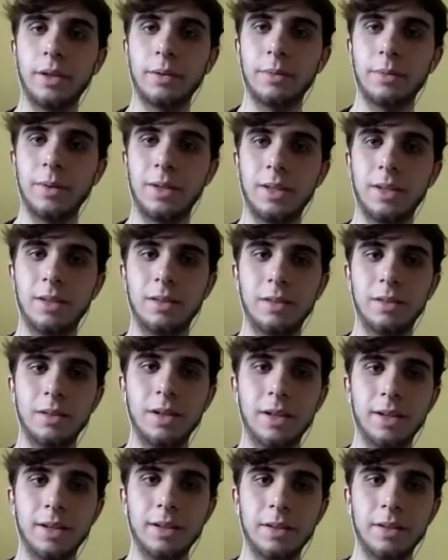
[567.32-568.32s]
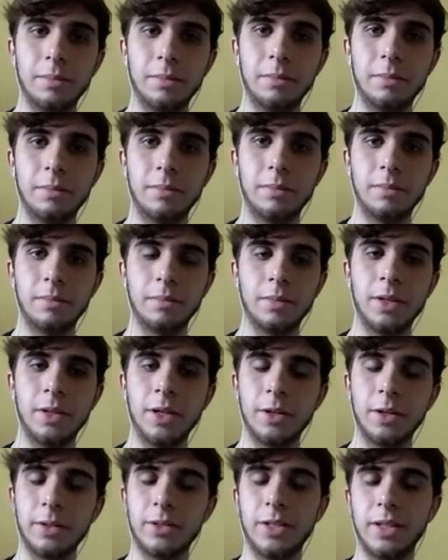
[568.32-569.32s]
we can
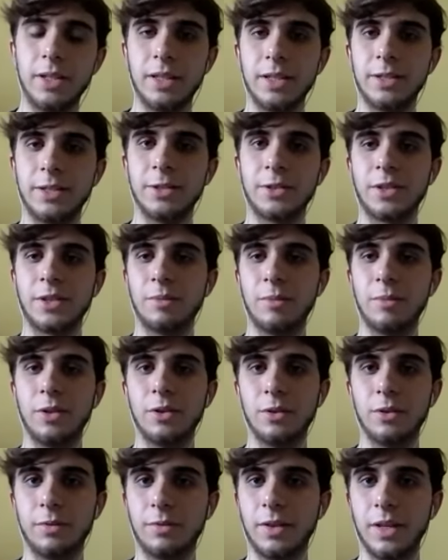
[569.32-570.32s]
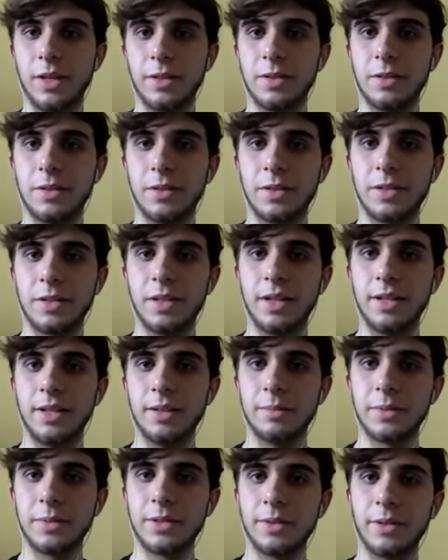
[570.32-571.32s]
guarantee that there's going to be no fans in the
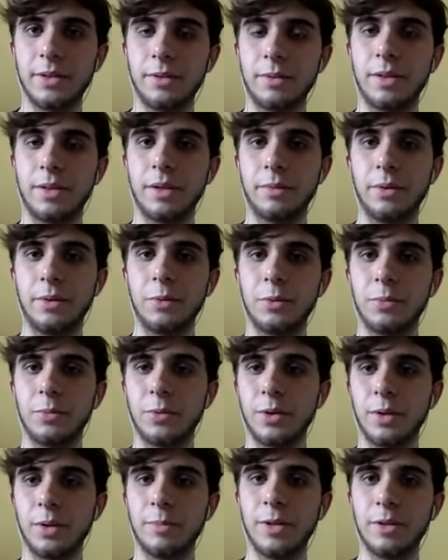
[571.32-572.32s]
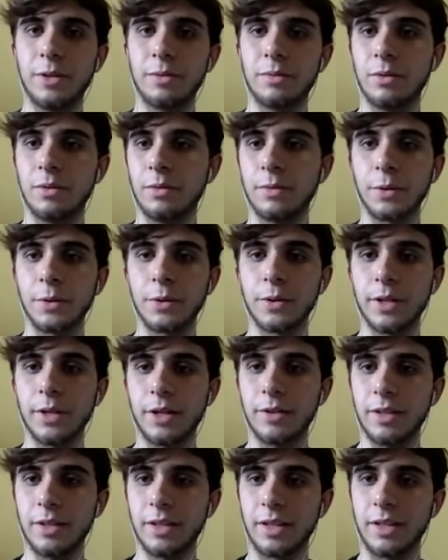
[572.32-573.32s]
stadium, so I don't think we would worry about
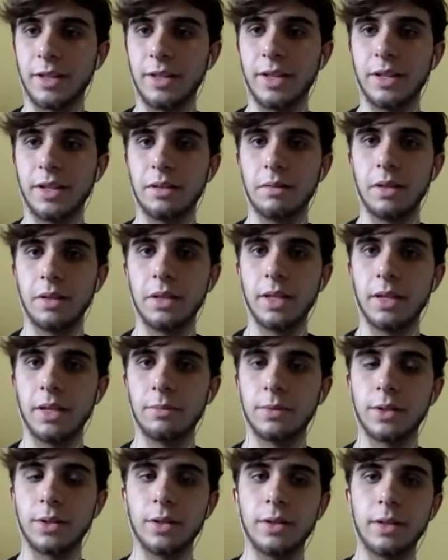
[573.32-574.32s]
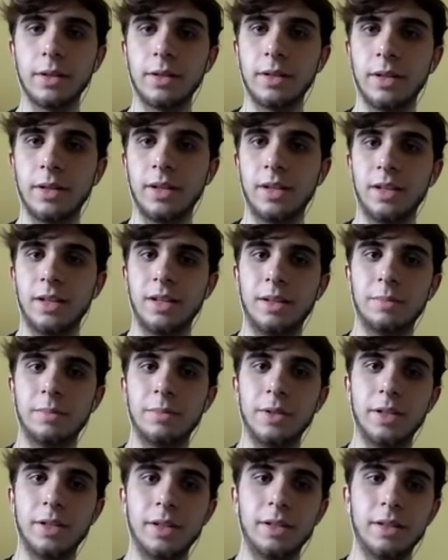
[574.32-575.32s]
overcrowding in that regard.
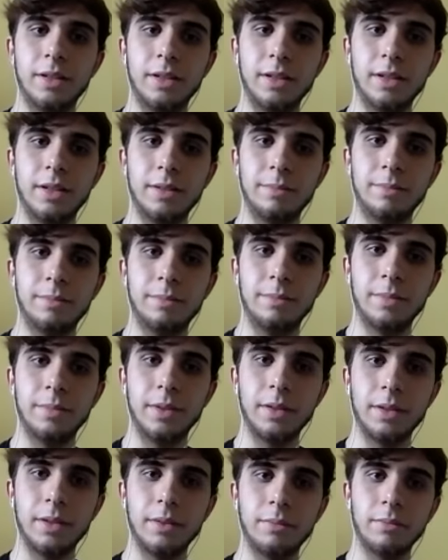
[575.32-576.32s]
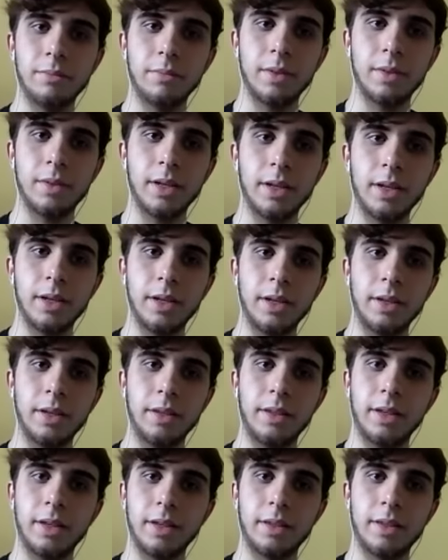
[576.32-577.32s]
But I
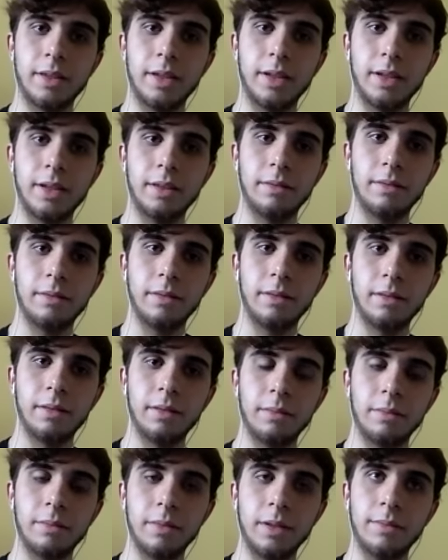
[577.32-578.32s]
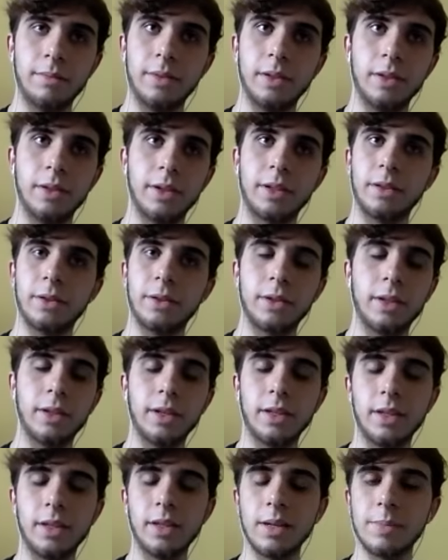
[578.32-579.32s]
think that even like looking
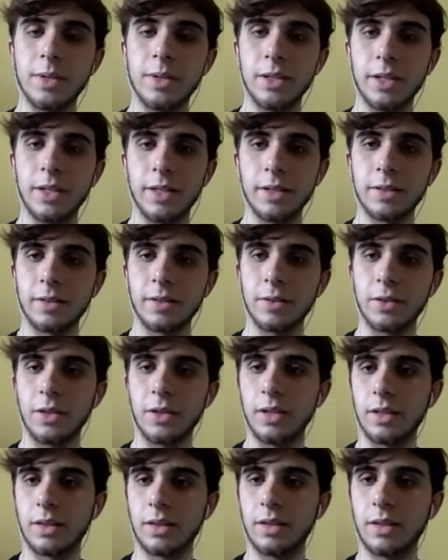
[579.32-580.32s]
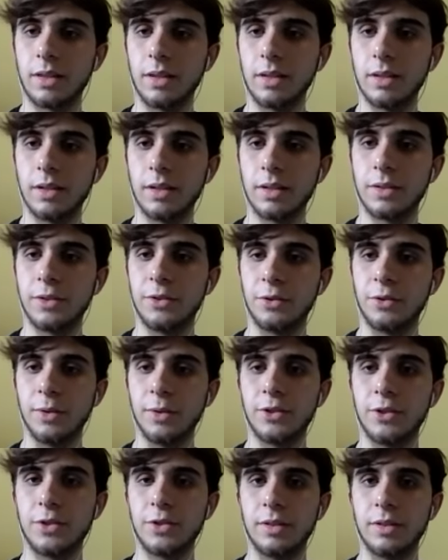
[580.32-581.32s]
at the MLS, looking at the
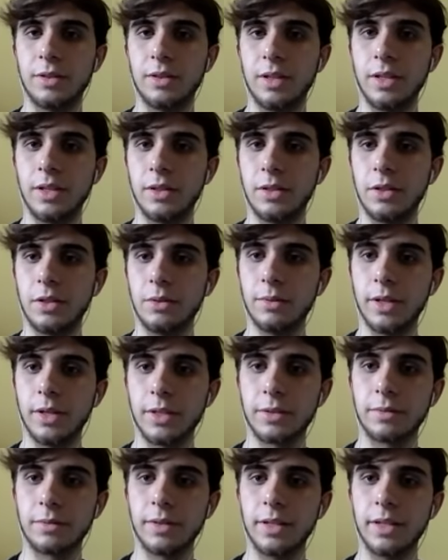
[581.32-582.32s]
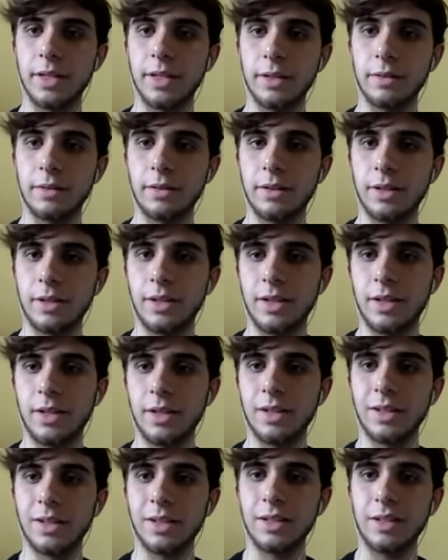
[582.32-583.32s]
situation in the U.S. right now,
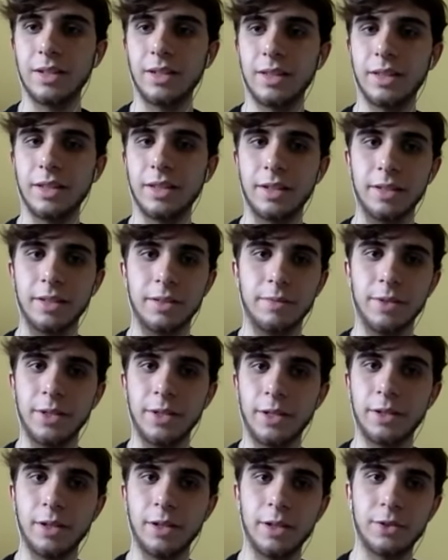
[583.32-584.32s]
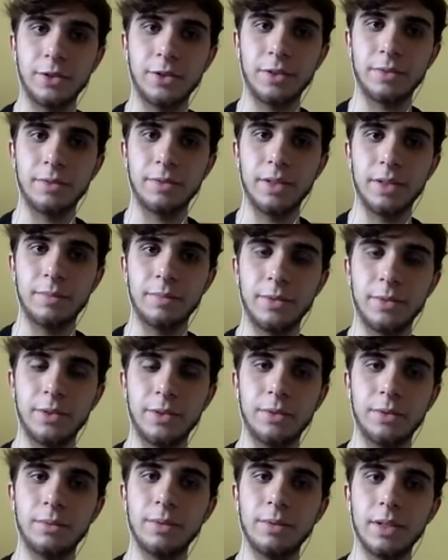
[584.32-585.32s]
I think it's very cautious for them
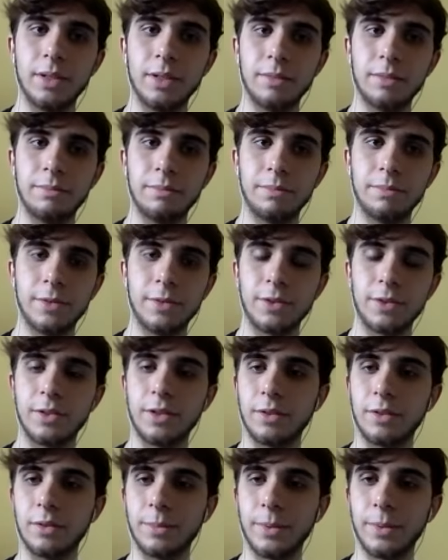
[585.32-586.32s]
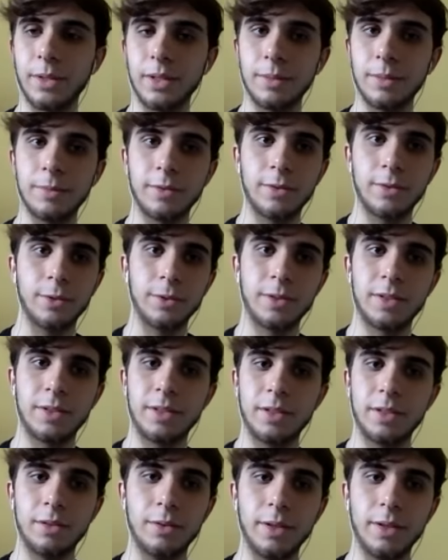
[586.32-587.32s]
to start opening up. Of course,
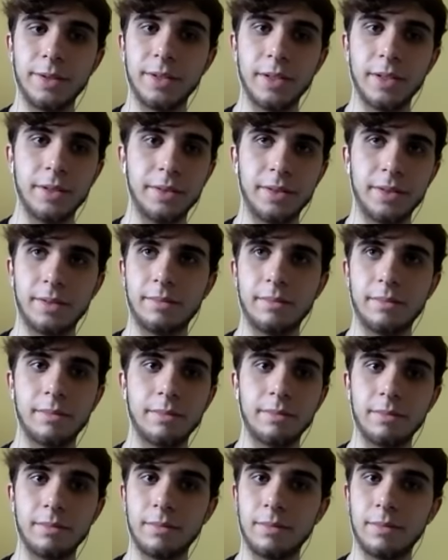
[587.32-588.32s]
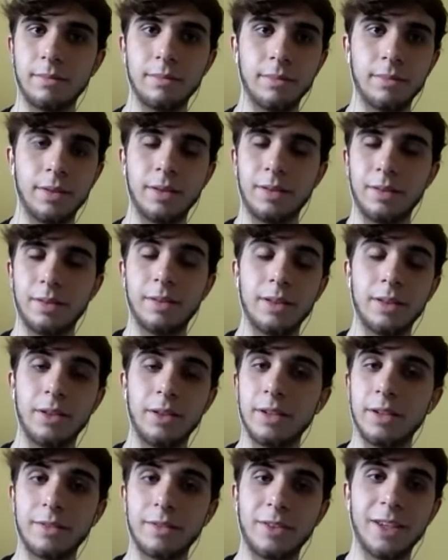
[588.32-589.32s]
the U.S. has a
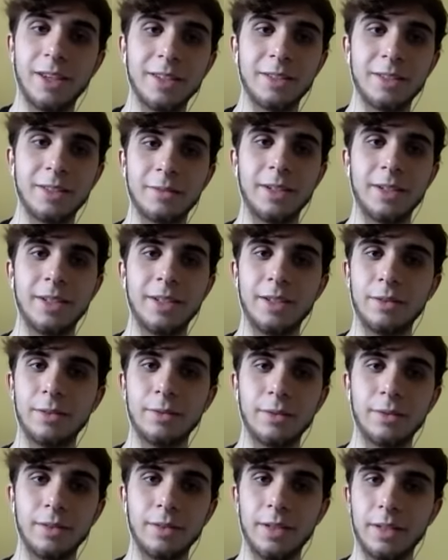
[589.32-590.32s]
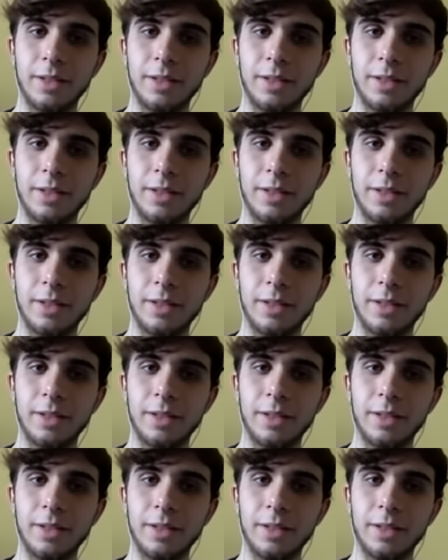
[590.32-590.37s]
lot of cases right now, over like